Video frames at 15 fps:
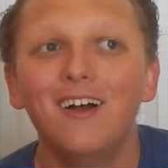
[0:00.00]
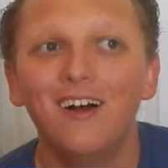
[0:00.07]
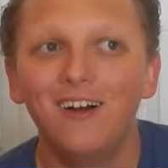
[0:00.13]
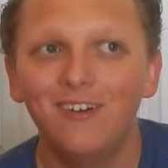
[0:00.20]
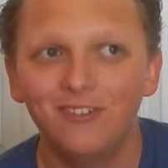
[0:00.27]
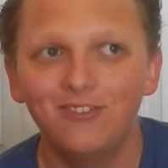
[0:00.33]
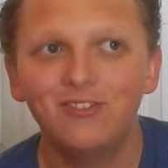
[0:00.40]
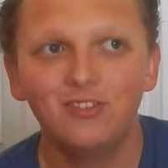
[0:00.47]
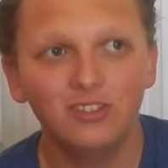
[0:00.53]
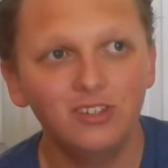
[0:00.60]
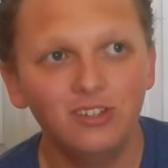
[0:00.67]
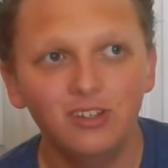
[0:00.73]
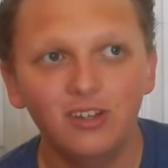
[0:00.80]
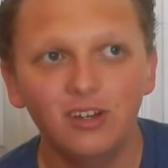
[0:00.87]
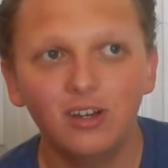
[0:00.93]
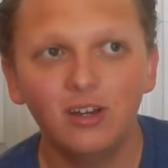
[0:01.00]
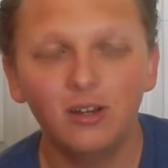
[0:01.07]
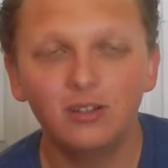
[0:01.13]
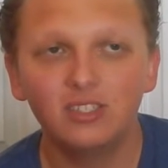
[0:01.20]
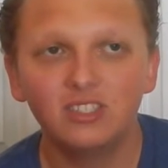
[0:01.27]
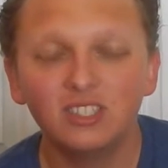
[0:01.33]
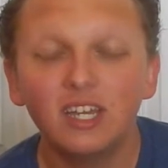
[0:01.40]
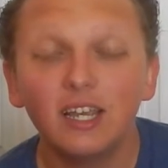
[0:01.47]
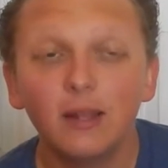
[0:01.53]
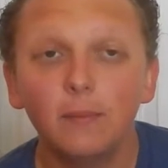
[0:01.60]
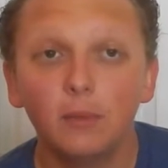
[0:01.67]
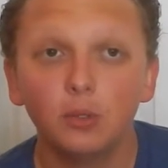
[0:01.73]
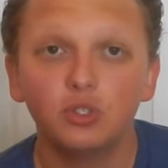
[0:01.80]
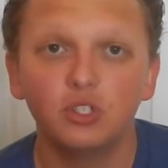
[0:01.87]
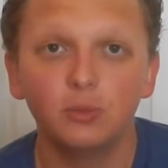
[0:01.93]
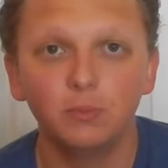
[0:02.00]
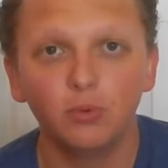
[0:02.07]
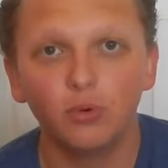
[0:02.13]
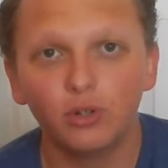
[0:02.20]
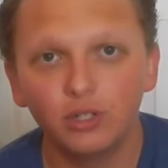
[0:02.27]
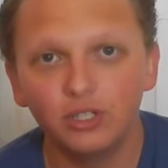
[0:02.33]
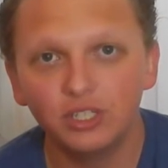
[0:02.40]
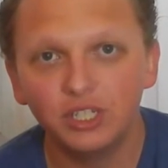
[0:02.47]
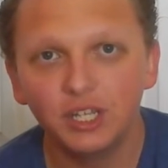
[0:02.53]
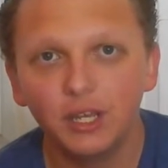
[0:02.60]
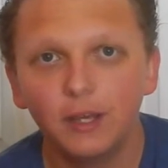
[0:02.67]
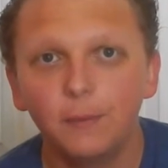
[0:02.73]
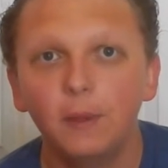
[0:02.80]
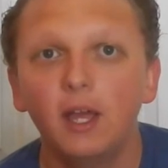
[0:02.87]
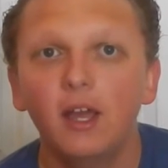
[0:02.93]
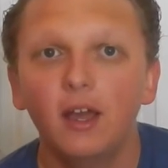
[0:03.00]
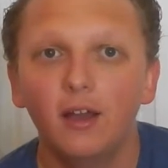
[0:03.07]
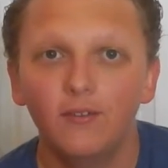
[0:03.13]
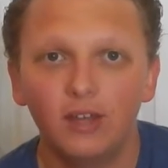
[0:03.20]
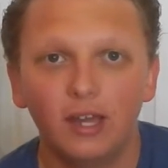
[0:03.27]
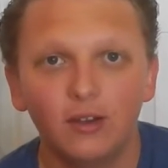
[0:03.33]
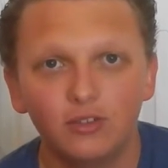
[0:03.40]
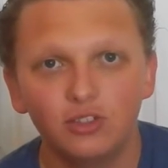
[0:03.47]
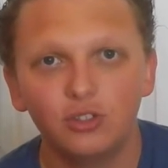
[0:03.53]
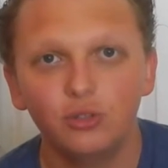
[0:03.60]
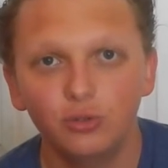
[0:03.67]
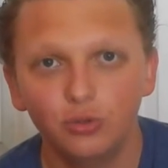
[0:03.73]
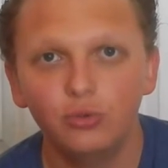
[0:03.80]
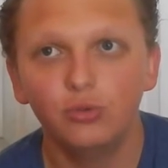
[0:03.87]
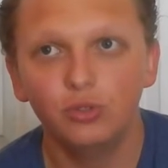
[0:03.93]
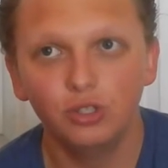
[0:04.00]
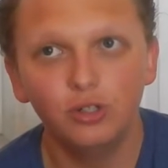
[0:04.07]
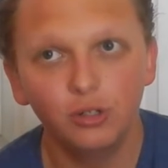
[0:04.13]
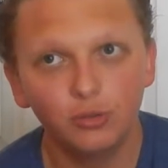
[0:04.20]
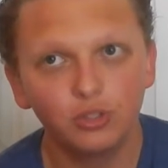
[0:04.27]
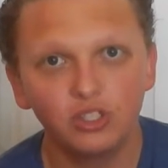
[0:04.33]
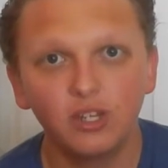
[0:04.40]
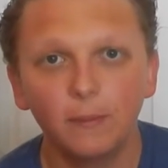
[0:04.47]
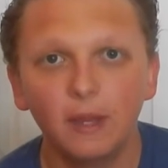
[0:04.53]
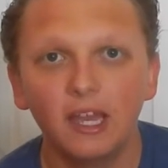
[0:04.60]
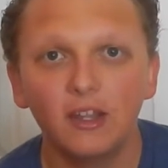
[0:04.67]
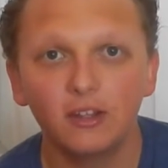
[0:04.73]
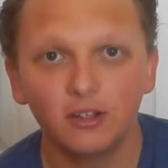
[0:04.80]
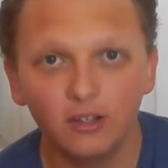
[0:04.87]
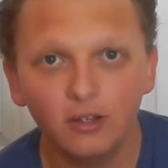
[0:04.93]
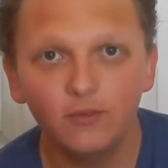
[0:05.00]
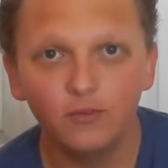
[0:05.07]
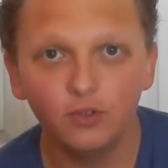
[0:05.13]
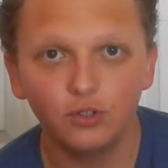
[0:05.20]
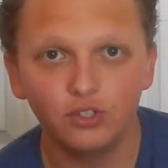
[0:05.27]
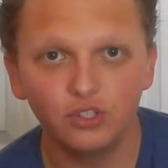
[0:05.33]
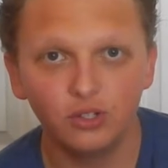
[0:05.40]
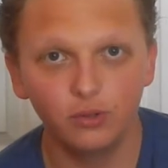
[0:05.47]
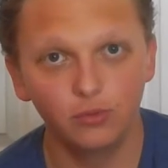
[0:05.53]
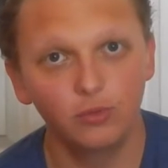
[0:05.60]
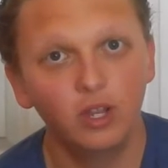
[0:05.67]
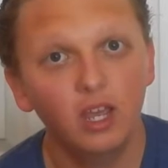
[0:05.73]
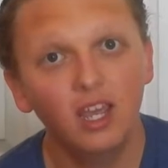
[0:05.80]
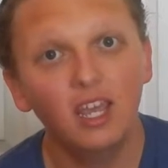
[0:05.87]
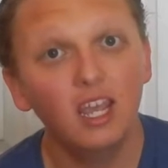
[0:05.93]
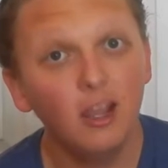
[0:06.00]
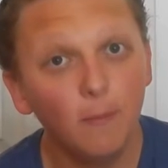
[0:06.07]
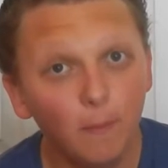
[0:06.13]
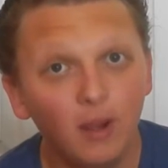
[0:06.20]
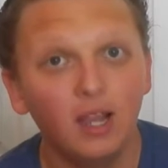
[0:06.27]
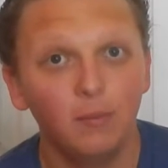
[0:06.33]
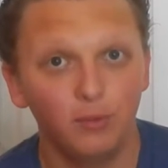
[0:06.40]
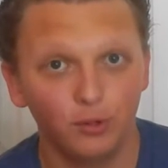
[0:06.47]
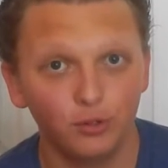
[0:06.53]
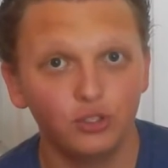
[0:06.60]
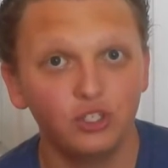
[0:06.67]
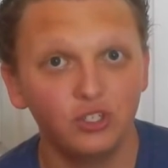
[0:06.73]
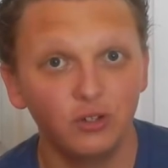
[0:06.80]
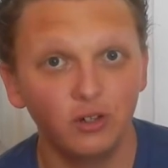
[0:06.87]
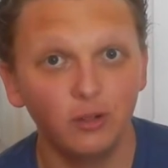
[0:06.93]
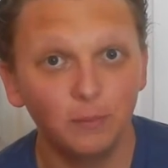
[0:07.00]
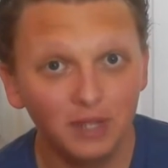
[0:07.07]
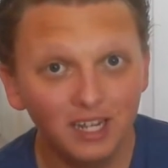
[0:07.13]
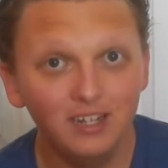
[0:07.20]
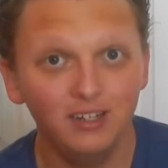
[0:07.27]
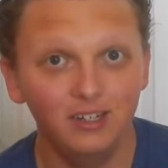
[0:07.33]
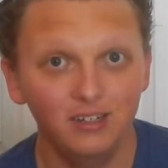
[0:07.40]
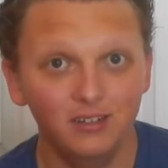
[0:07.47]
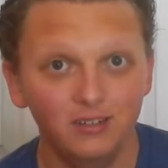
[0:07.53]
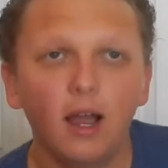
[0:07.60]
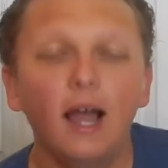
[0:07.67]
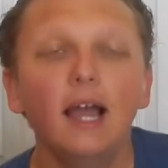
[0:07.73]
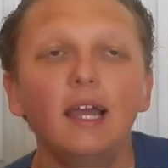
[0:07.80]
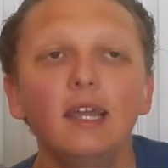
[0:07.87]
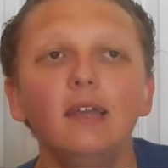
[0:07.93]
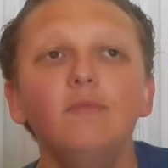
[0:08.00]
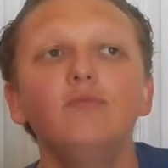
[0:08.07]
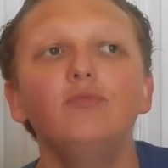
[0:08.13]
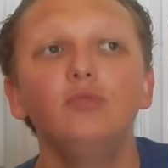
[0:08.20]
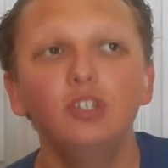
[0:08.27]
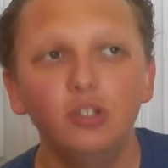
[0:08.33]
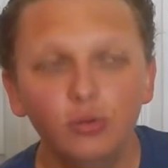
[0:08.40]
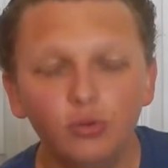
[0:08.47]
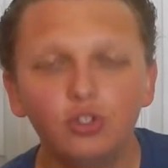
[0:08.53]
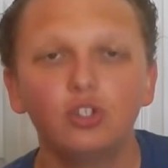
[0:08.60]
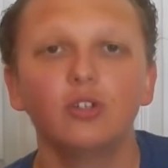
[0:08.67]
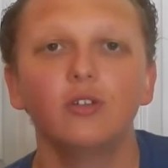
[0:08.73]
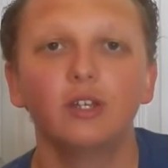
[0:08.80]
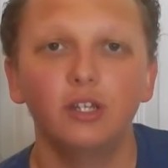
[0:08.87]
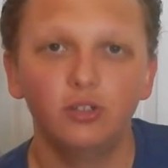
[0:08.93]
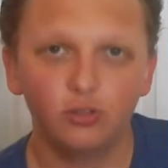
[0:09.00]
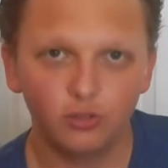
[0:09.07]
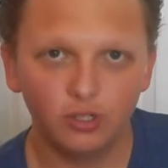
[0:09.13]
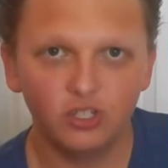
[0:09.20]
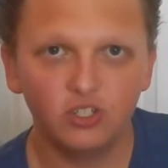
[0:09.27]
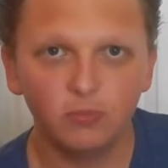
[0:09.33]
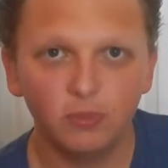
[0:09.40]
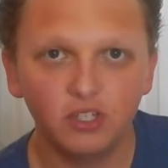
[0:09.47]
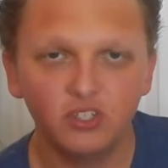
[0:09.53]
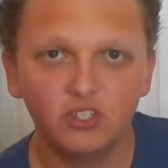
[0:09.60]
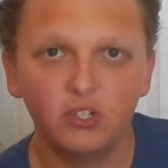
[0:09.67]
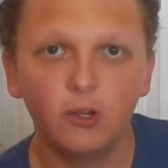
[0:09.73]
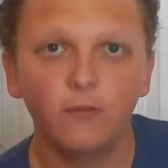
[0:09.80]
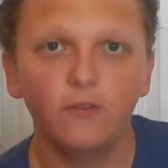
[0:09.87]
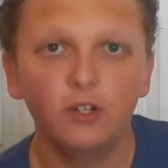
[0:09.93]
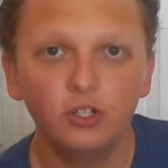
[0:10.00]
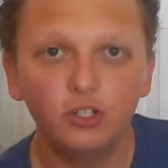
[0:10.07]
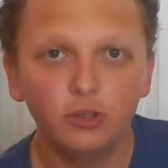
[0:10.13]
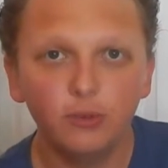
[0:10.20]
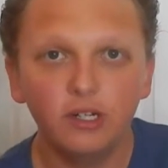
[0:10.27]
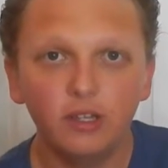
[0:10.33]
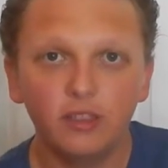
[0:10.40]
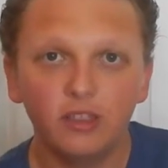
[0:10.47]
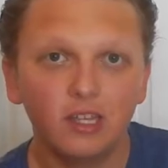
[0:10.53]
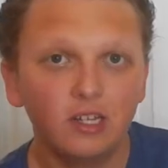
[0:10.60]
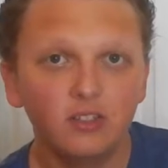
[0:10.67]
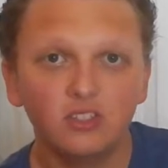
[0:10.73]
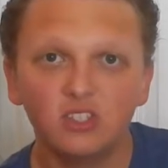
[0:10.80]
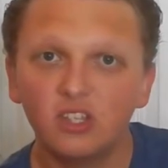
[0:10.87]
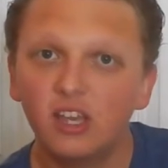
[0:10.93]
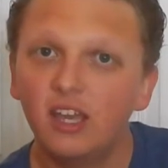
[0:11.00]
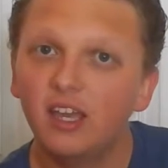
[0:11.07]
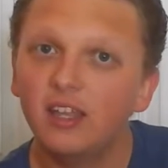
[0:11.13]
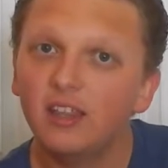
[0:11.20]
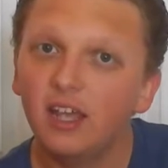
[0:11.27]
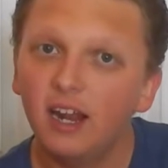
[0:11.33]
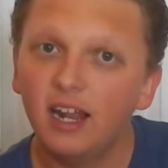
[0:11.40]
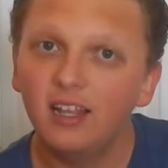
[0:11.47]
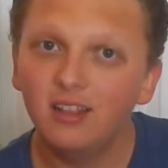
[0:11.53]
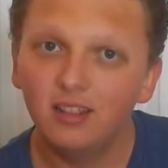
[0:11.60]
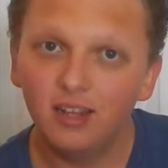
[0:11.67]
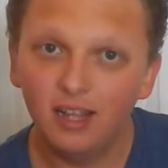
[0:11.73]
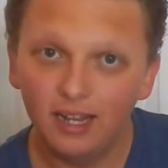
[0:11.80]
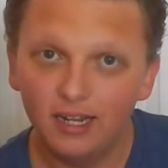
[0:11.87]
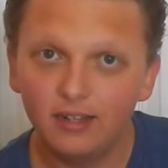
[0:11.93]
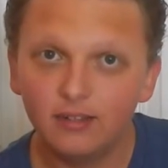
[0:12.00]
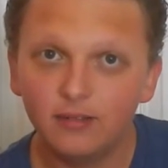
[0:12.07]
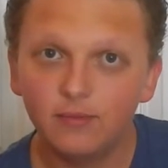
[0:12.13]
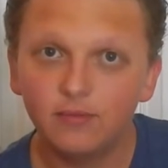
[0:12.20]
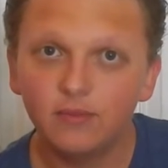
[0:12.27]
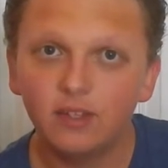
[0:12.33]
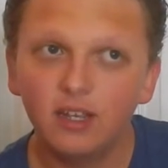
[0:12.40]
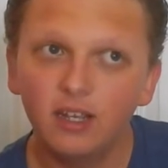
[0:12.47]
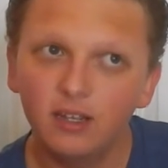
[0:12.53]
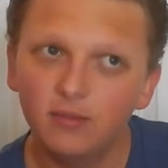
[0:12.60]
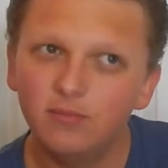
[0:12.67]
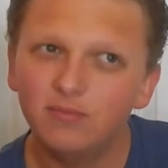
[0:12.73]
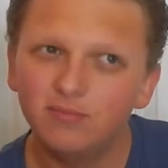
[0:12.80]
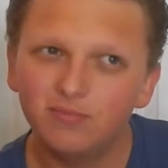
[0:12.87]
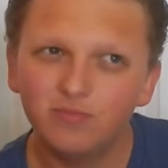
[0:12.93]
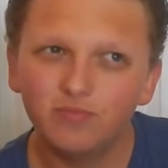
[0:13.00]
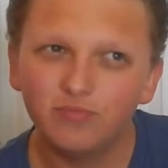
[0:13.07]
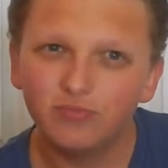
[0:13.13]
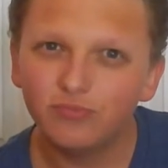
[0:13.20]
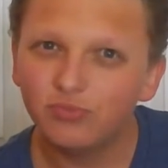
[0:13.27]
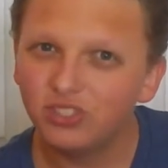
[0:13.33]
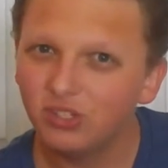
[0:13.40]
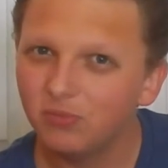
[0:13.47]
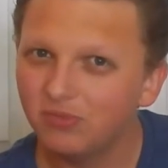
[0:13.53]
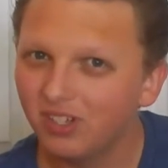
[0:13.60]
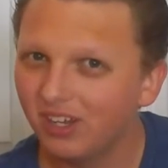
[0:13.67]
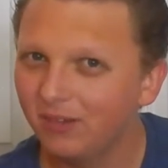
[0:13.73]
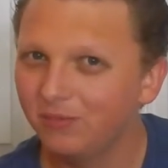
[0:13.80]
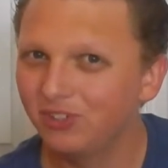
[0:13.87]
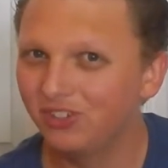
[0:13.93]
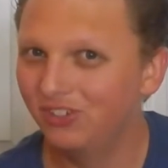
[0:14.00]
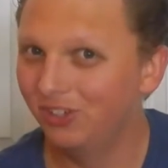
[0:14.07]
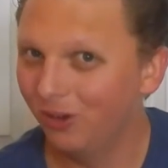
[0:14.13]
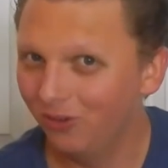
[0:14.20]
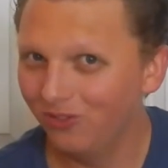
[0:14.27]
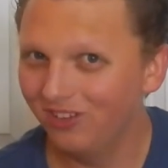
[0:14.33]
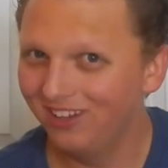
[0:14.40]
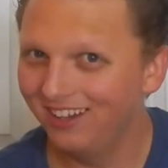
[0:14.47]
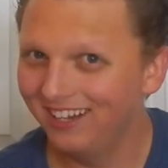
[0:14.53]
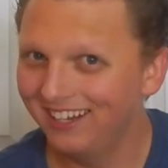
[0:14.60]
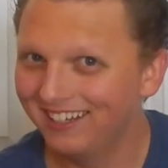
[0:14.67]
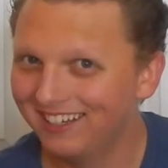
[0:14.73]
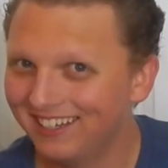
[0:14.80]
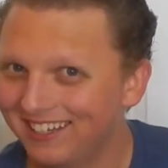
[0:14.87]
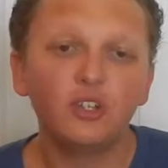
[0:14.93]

of uh, second most important tip of how to you know step out of the comfort zone in my personal opinion i usually trust myself in doing the things that i like and sometimes don't like.